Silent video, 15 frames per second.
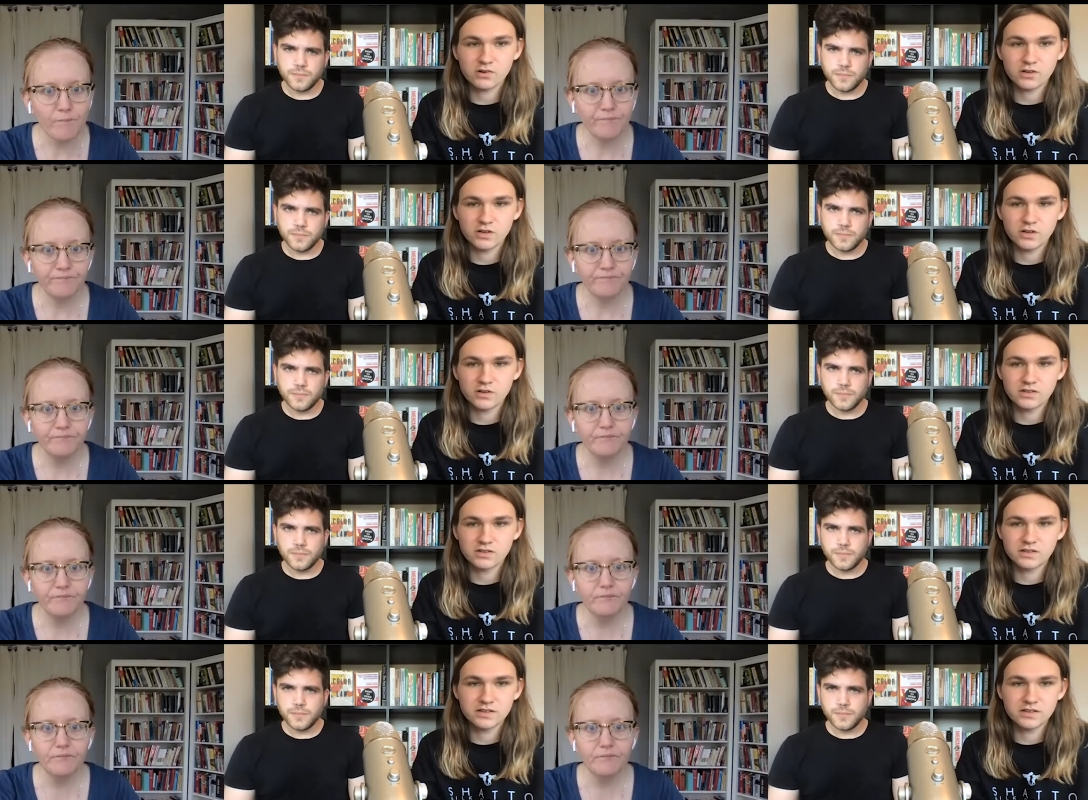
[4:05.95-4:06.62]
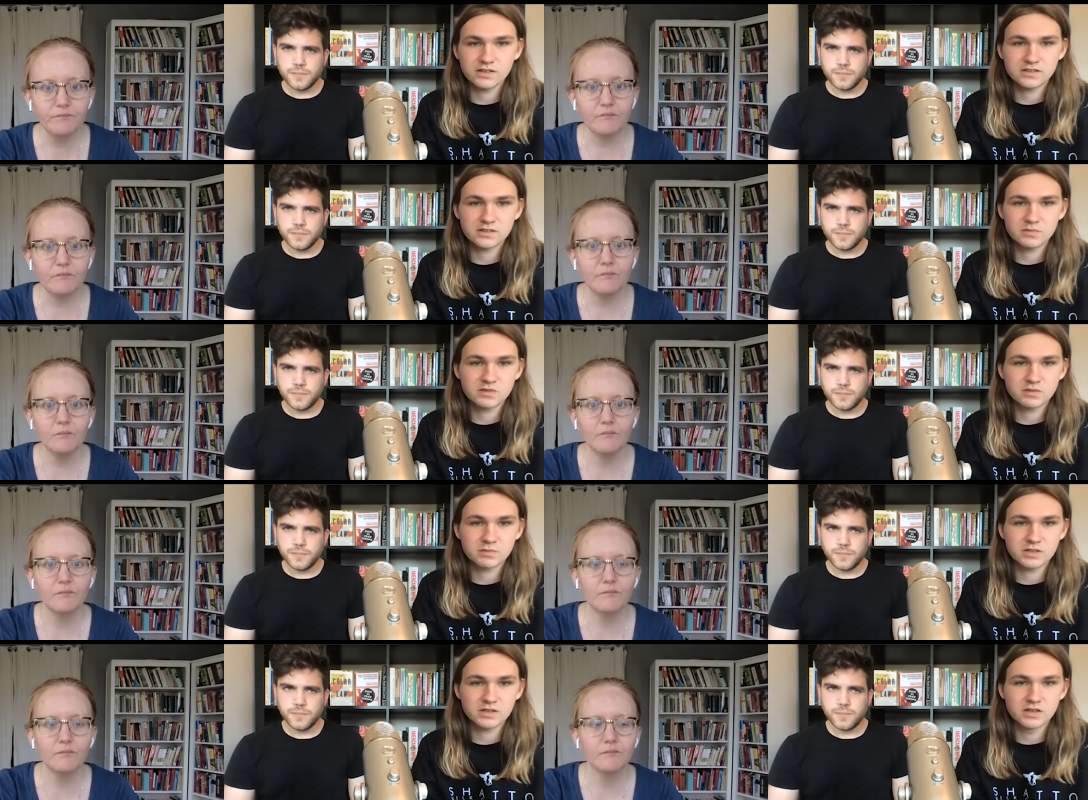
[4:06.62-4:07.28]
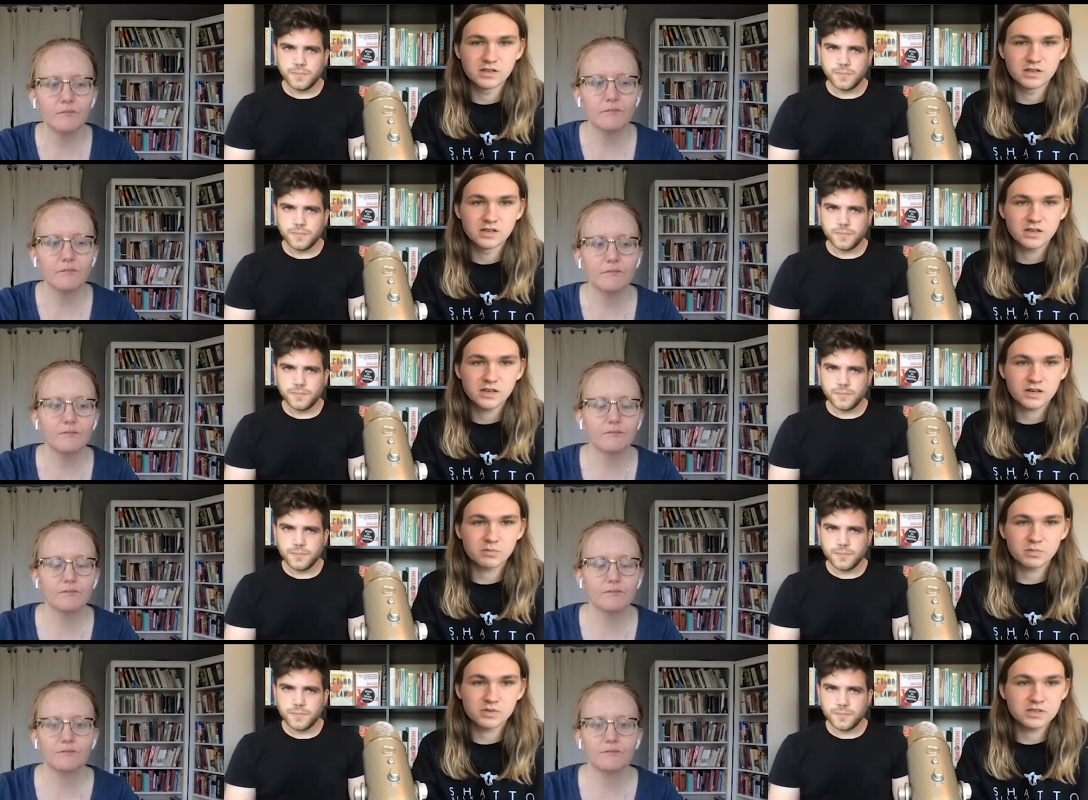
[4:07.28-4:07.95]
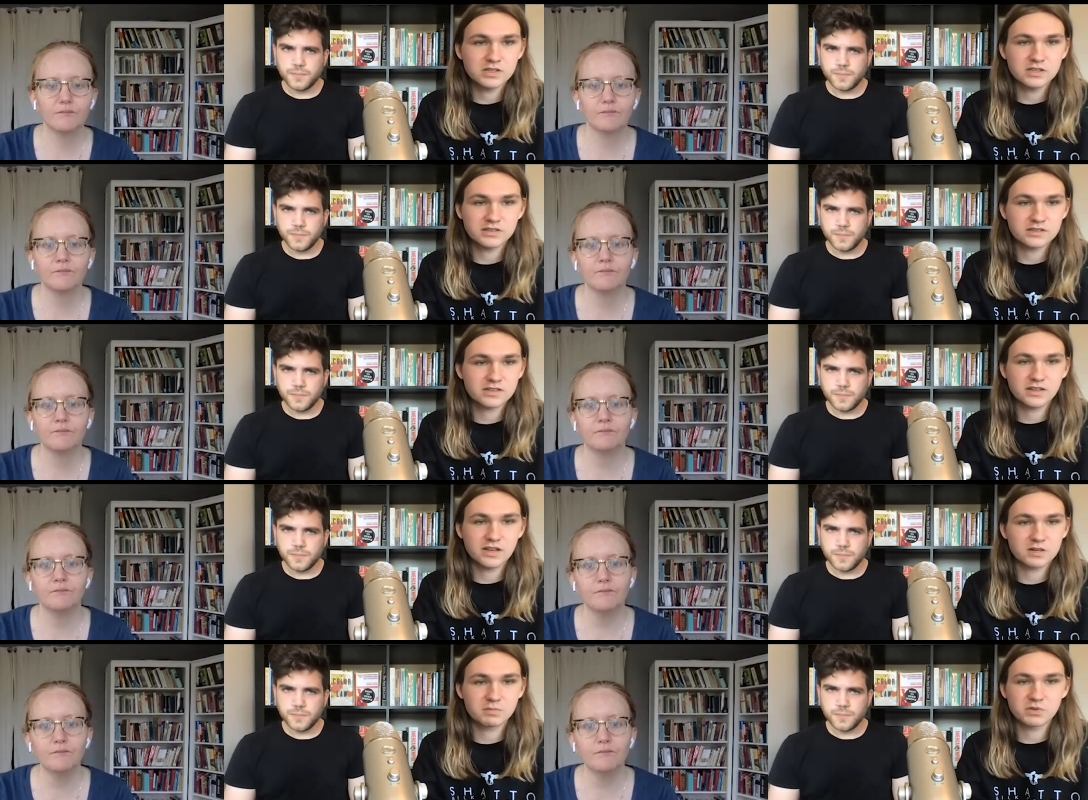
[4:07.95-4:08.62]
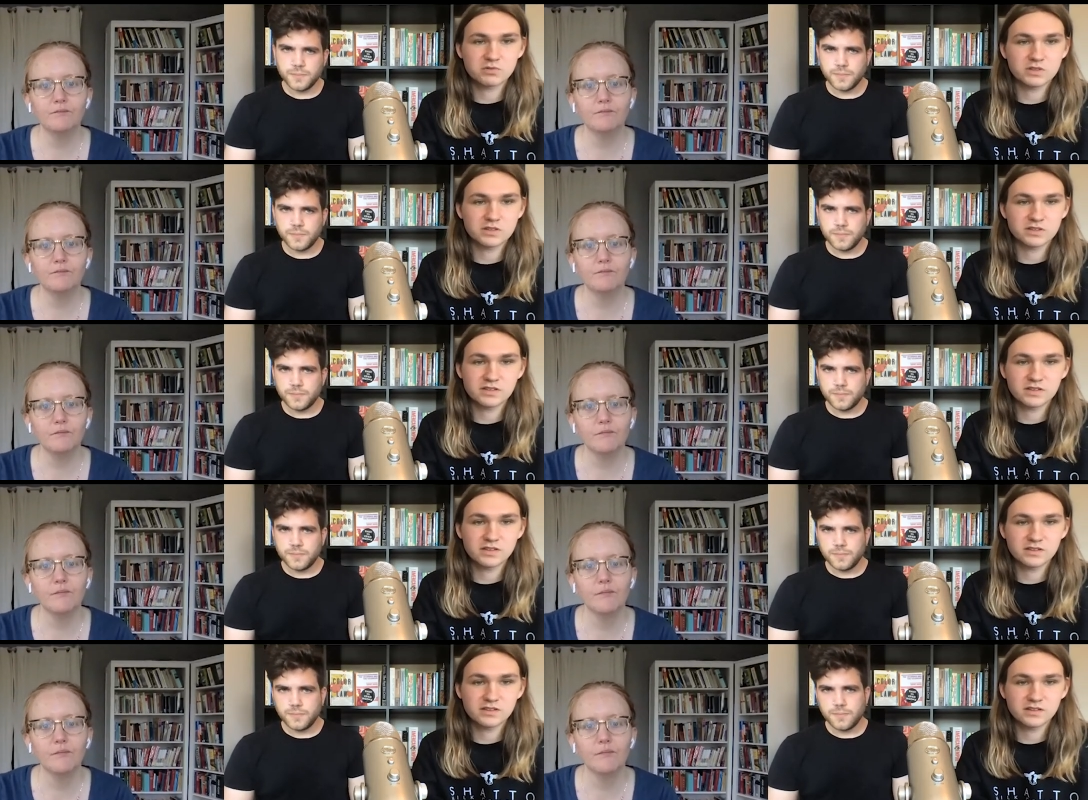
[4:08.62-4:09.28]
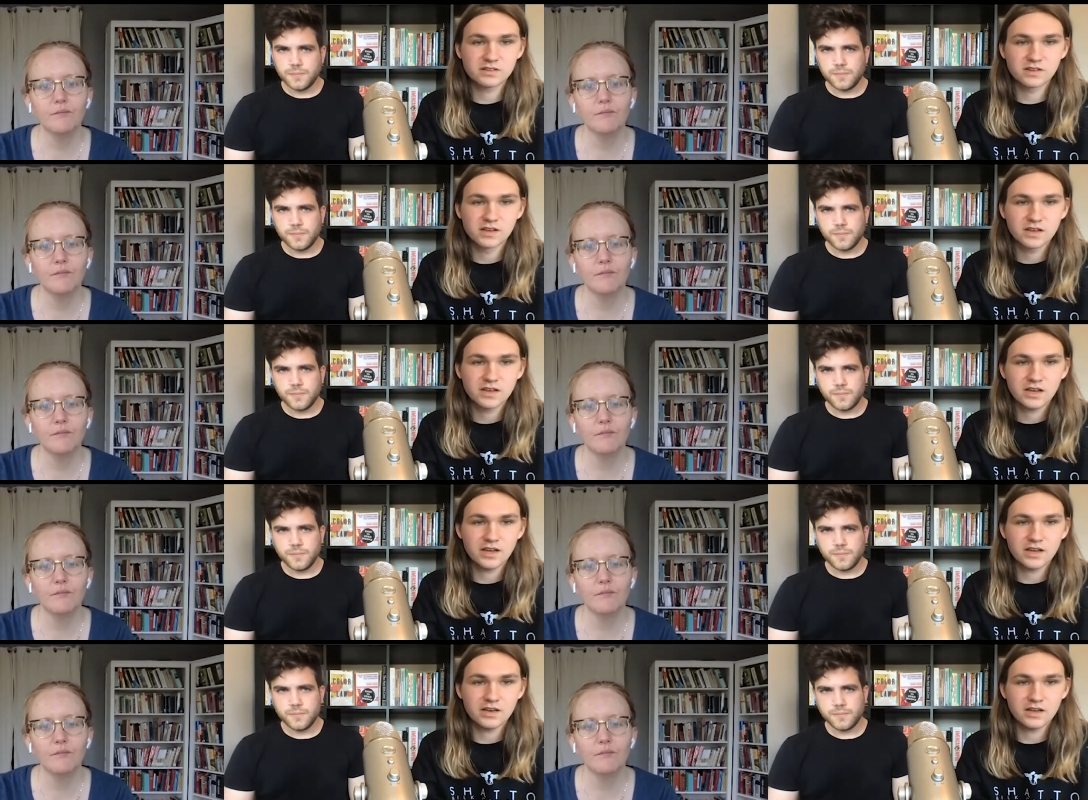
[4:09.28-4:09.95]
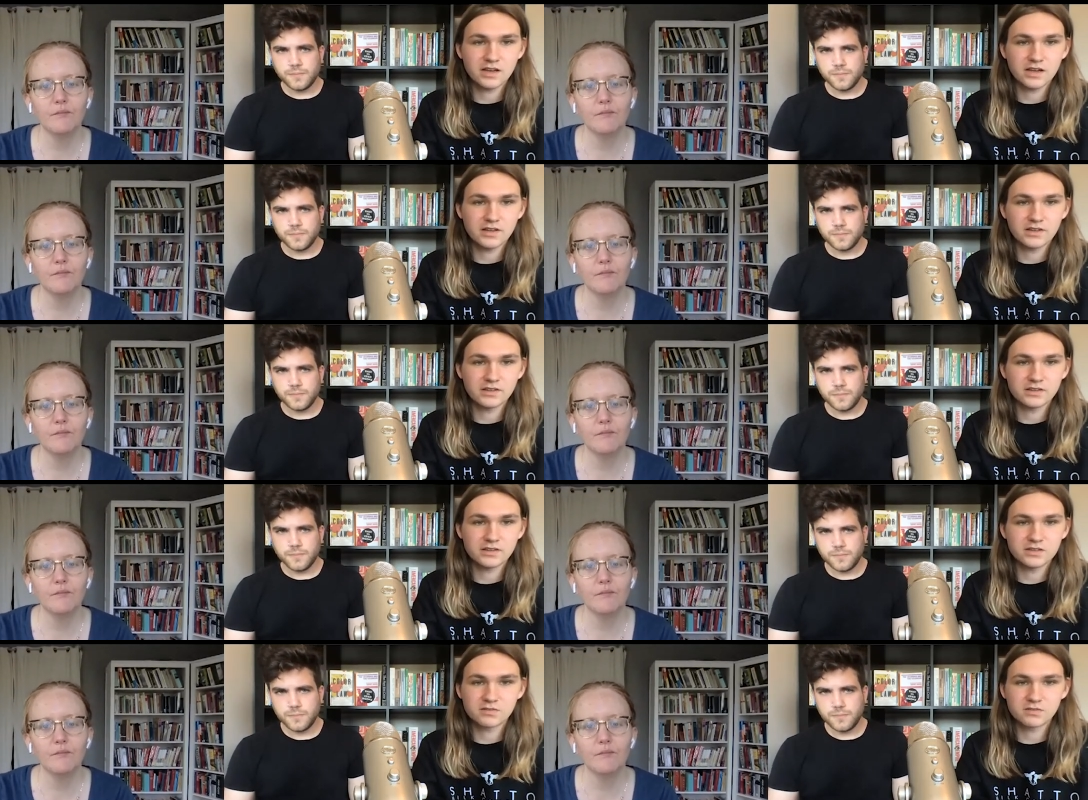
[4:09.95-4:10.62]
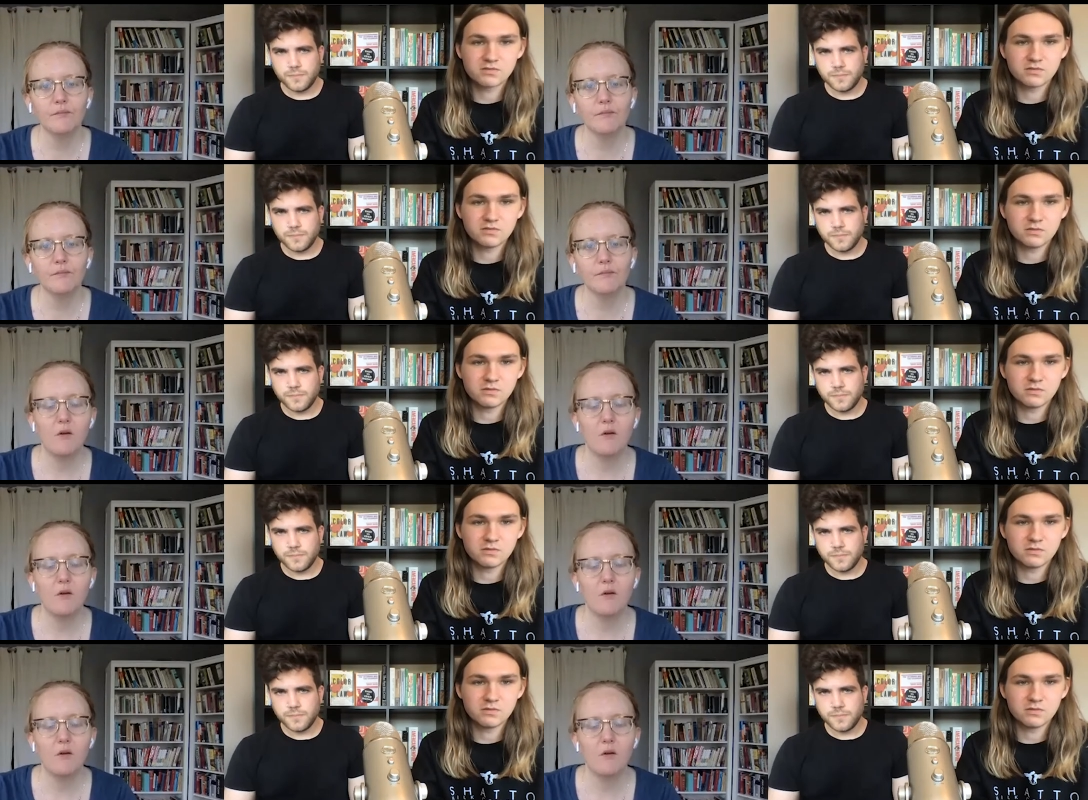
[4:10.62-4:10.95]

Speaker 1: You know, it, it seems to be a complete disconnect between the citizens and uh, these